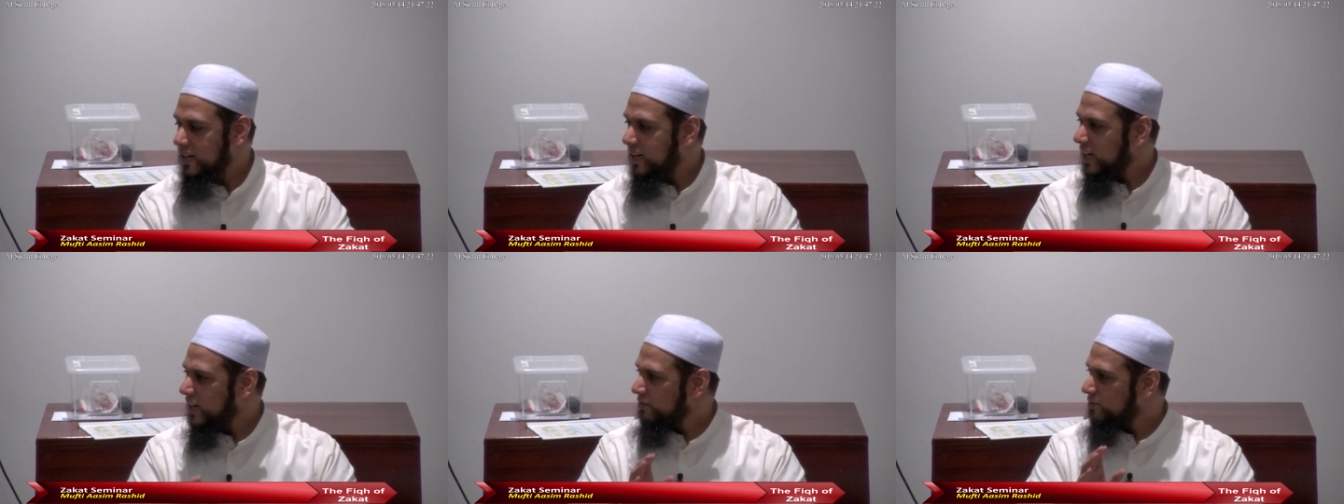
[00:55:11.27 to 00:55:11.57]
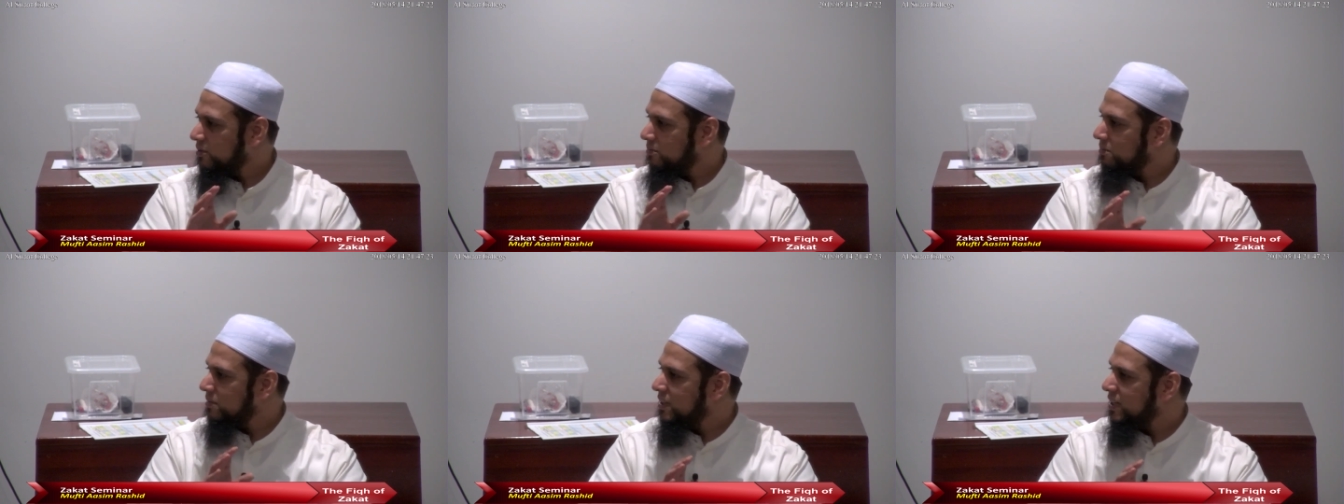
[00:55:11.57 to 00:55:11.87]

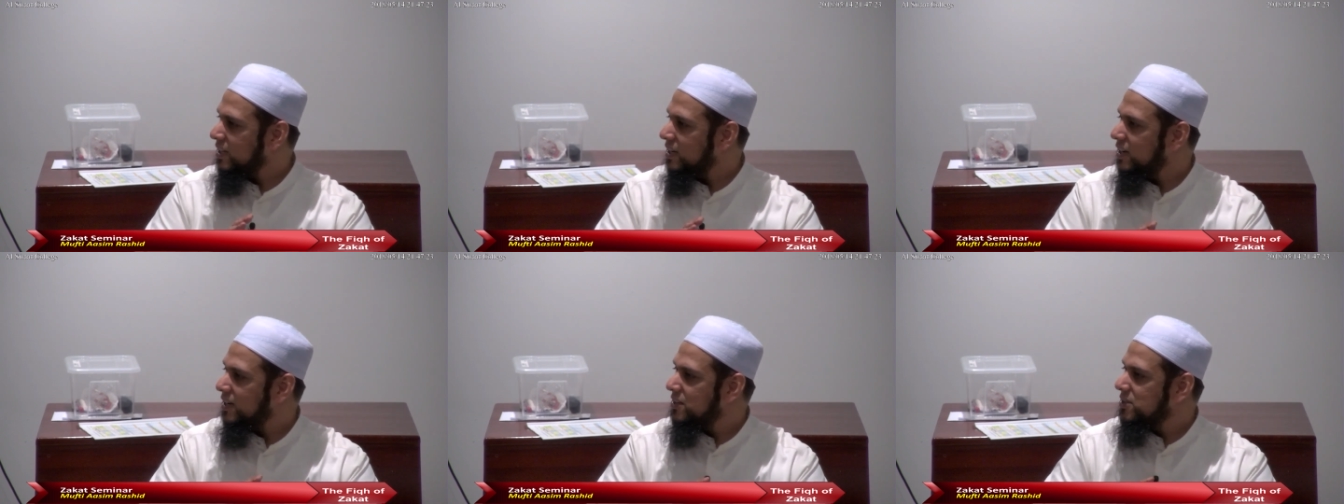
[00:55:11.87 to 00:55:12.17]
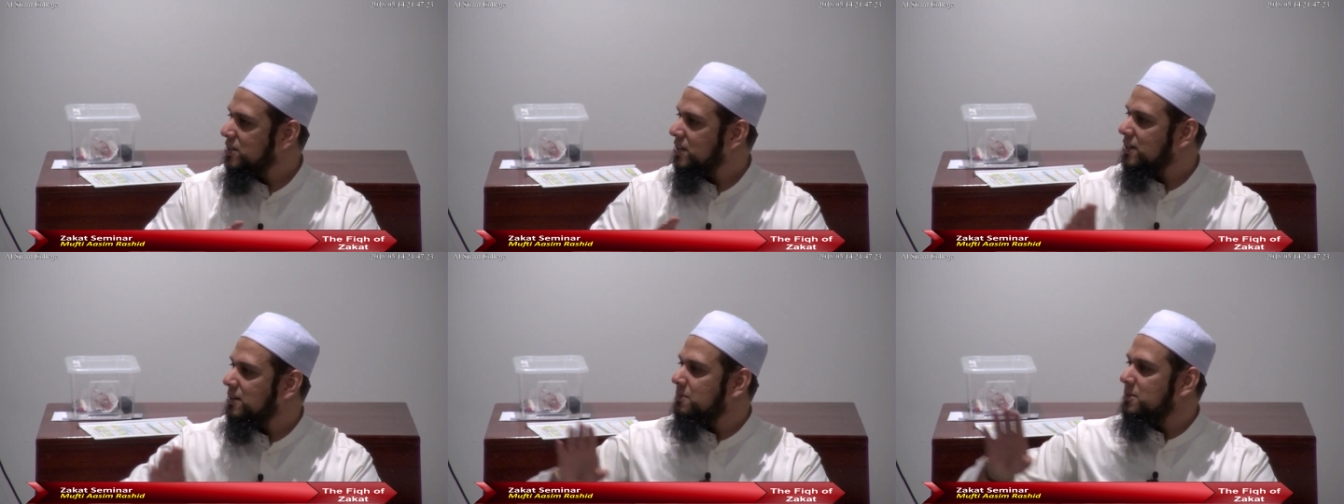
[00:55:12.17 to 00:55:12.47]
and from Medina
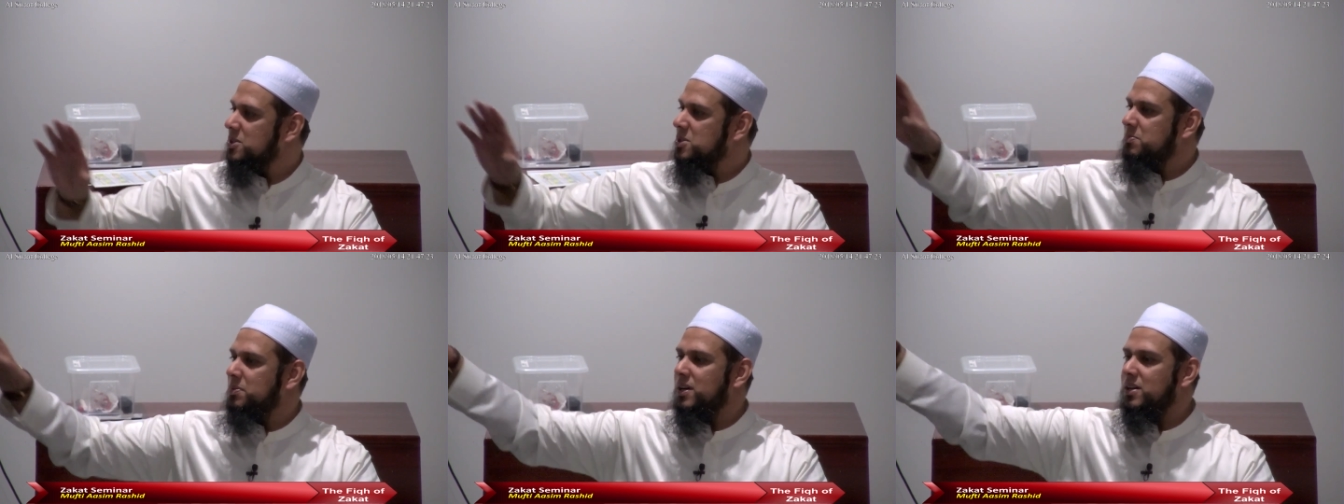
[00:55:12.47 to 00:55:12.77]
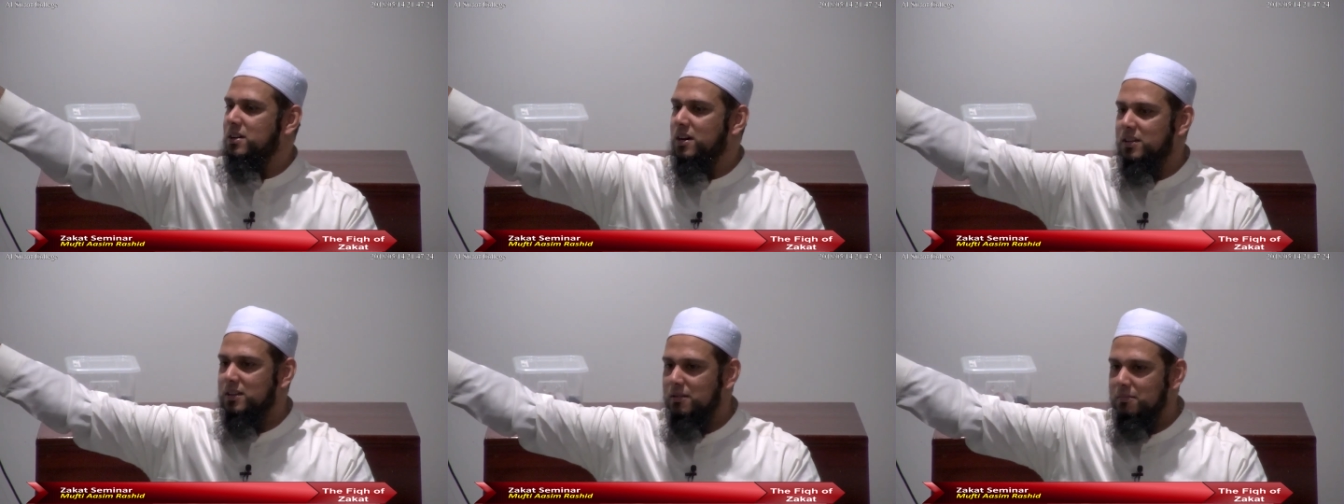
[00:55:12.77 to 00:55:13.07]
it's going to be
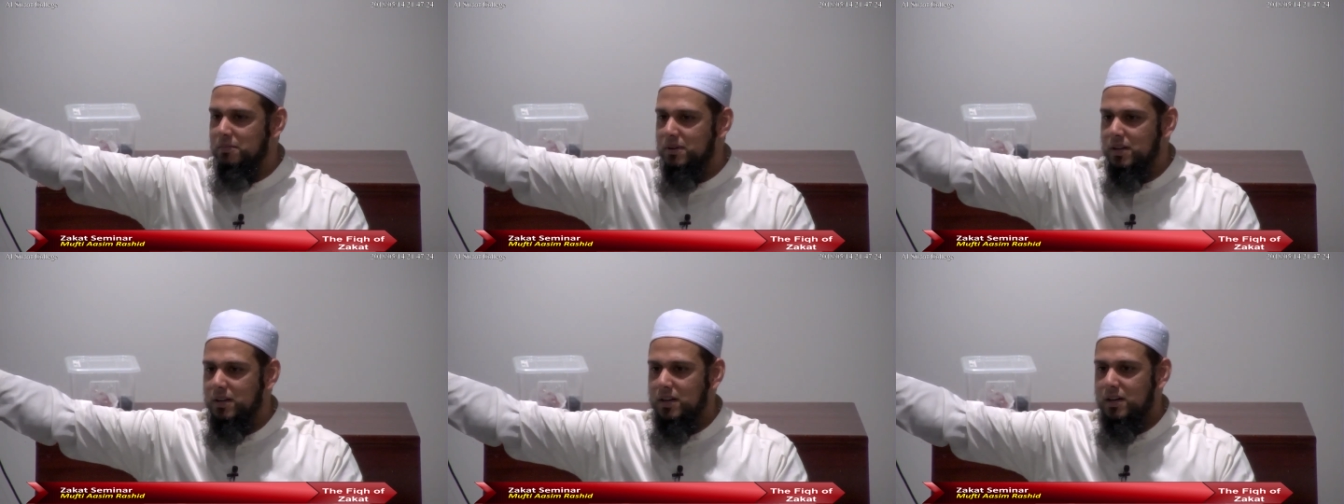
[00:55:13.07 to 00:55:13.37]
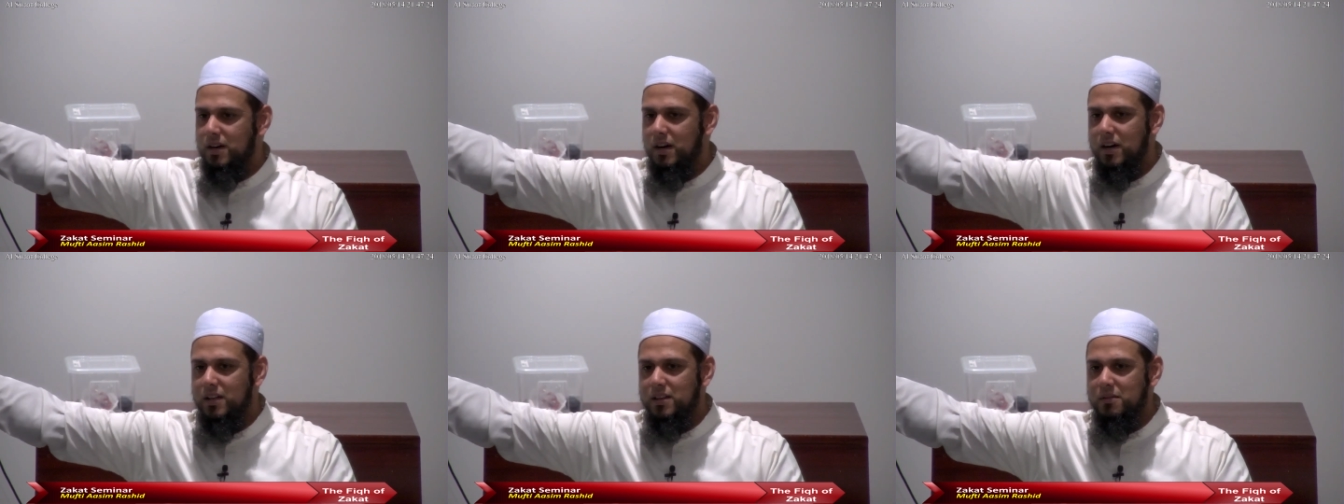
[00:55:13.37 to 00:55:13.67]
spent
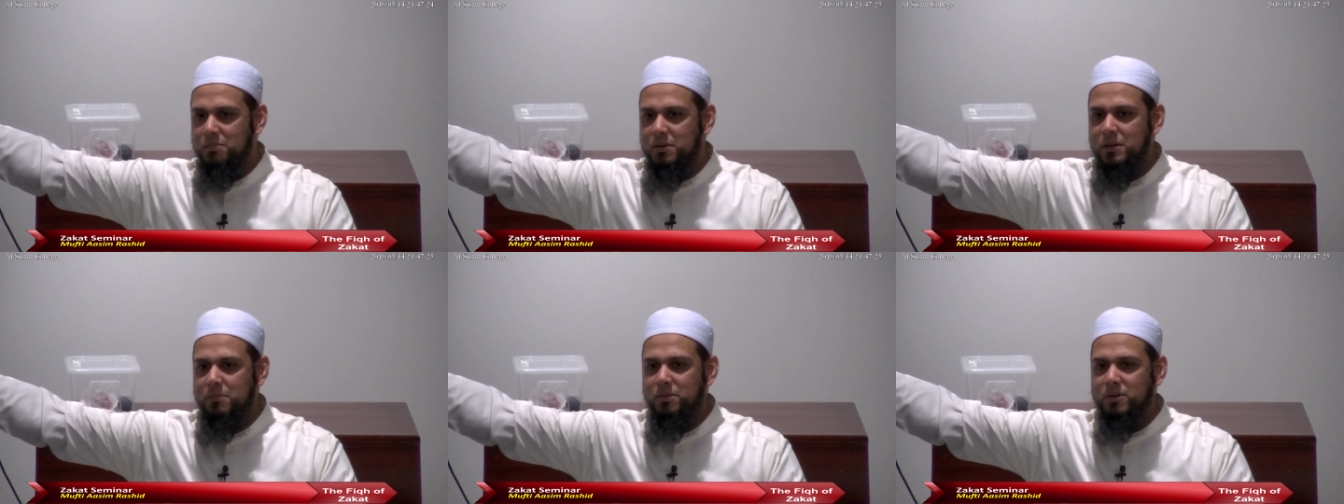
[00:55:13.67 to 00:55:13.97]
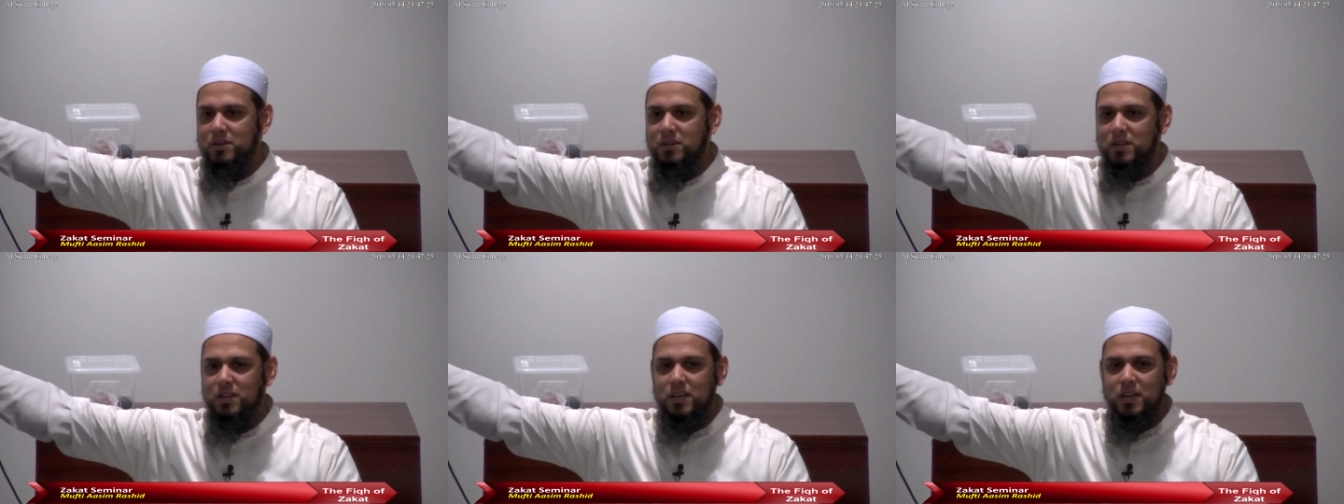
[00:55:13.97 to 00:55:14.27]
on the
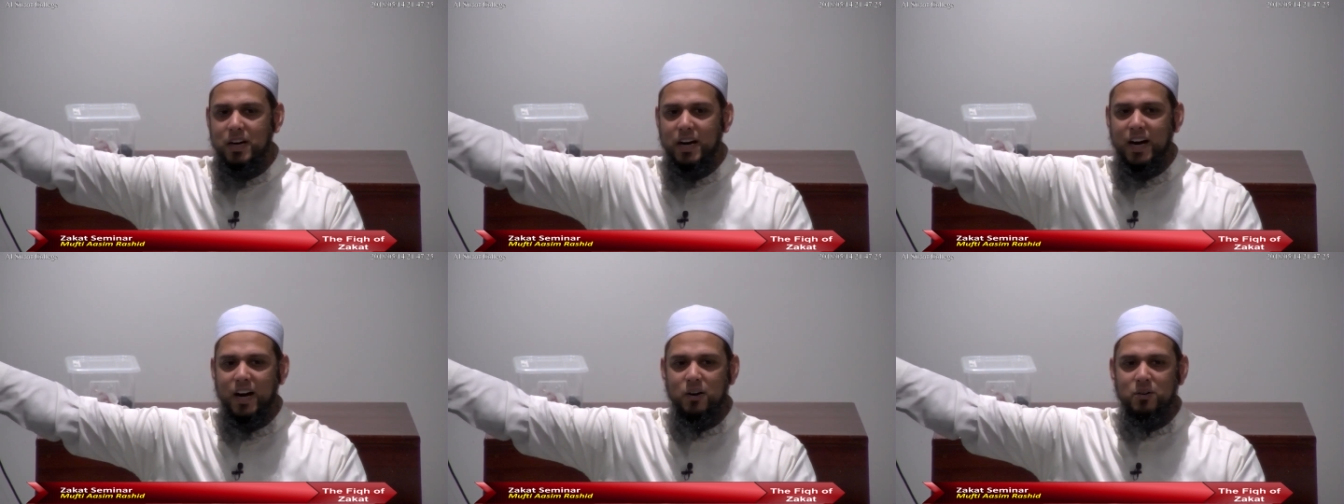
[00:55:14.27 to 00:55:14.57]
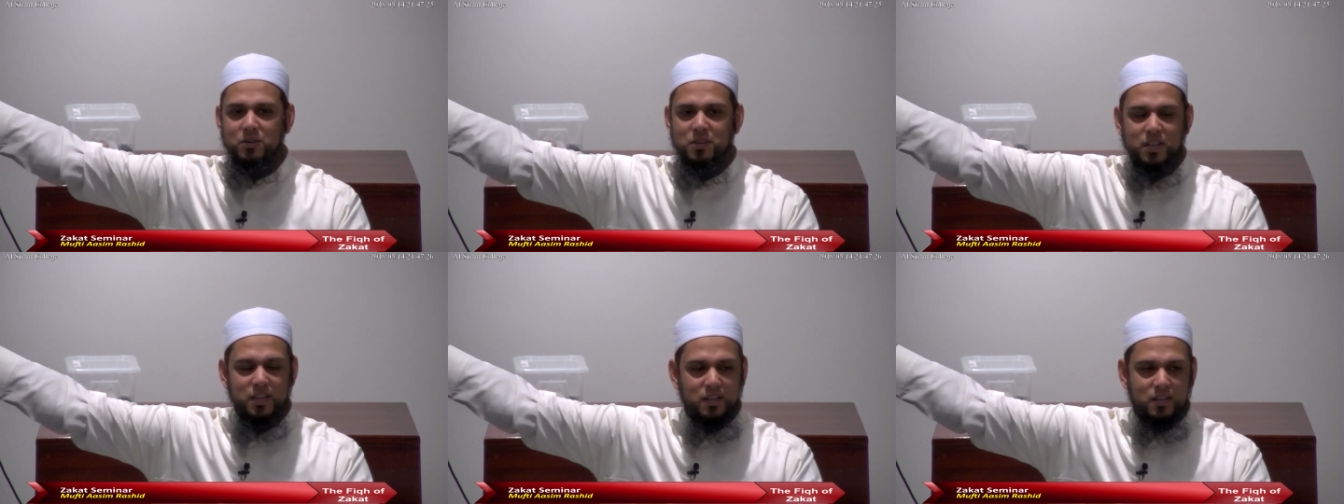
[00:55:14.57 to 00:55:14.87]
people
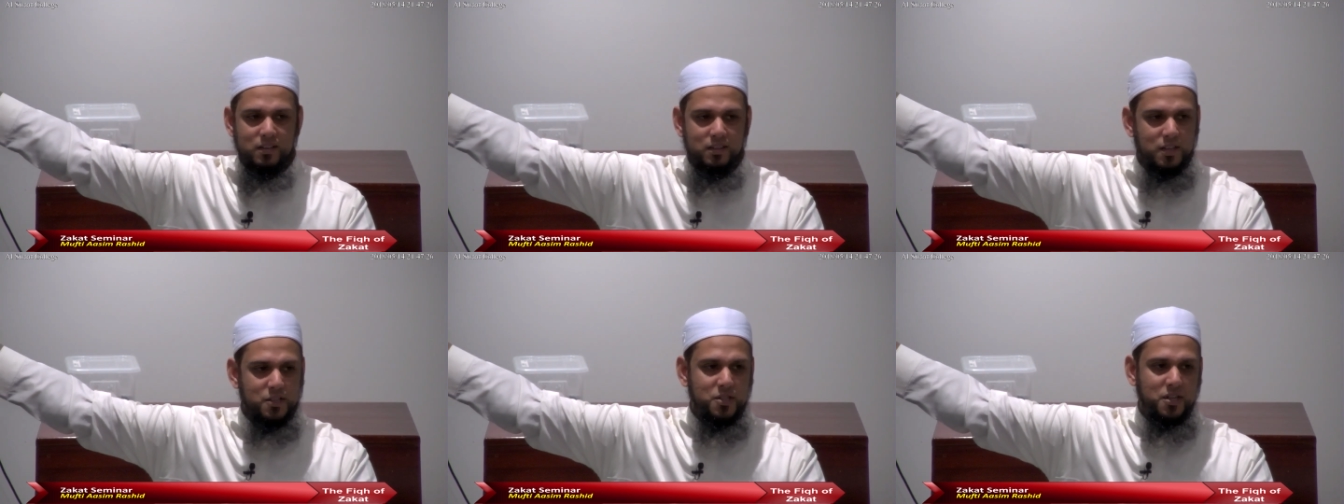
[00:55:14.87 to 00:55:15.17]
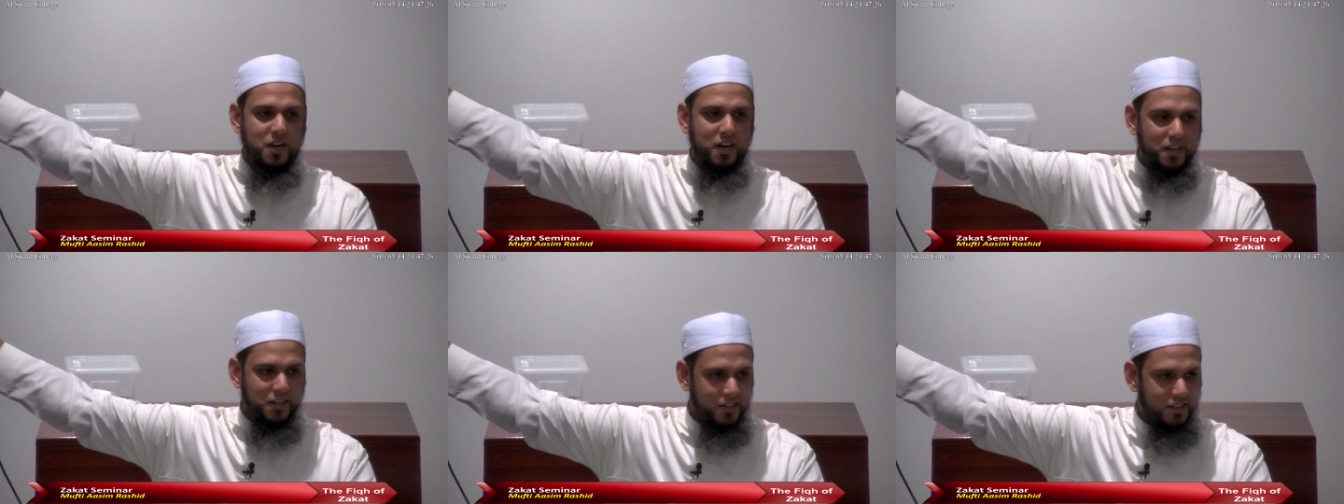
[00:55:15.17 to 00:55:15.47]
out in
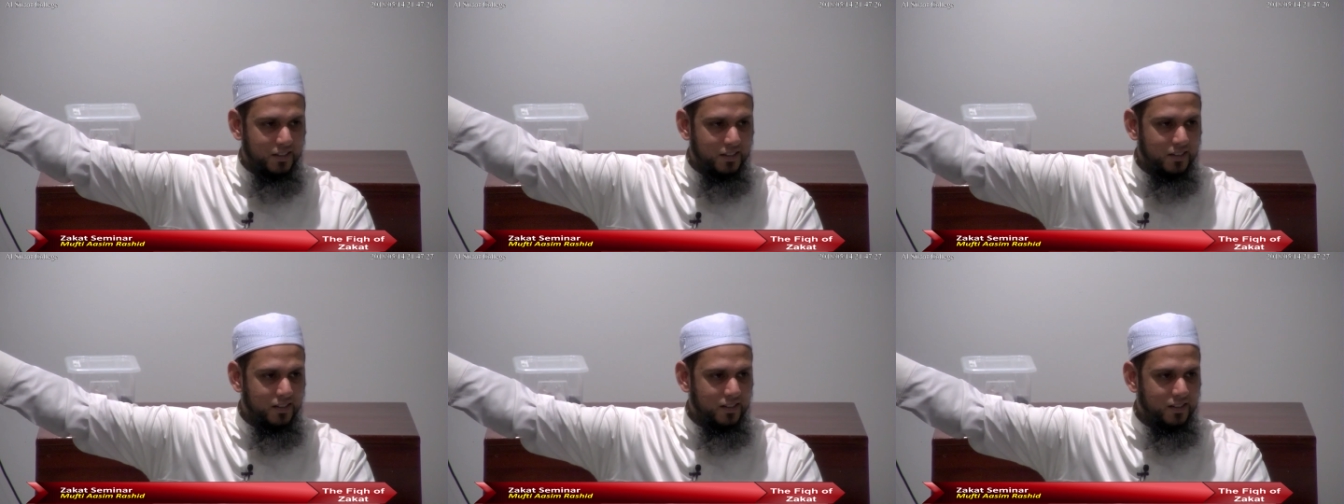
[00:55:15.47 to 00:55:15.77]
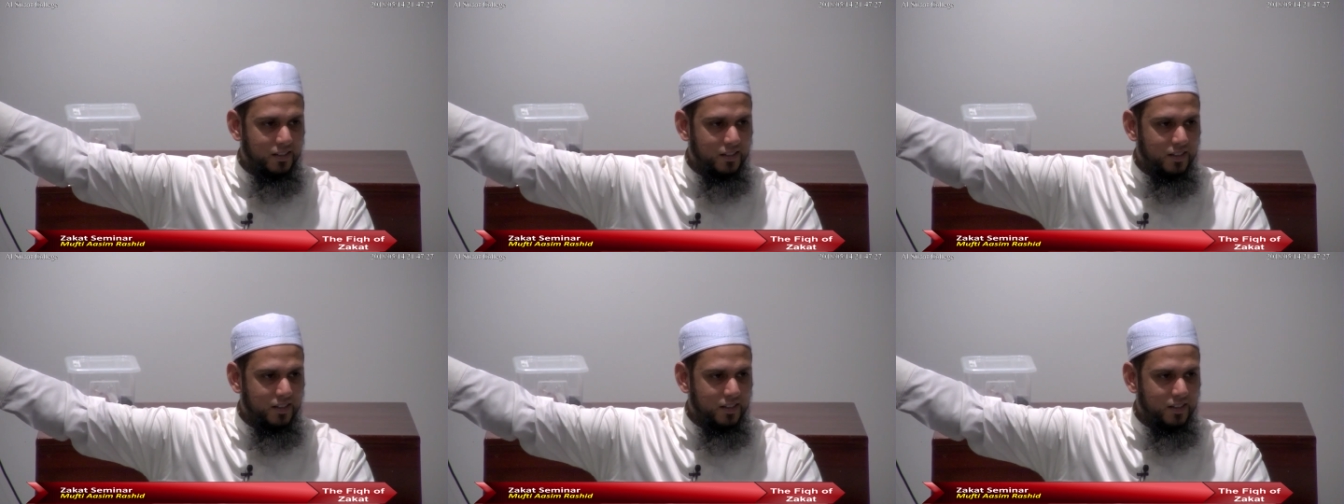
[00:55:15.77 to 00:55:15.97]
Najran.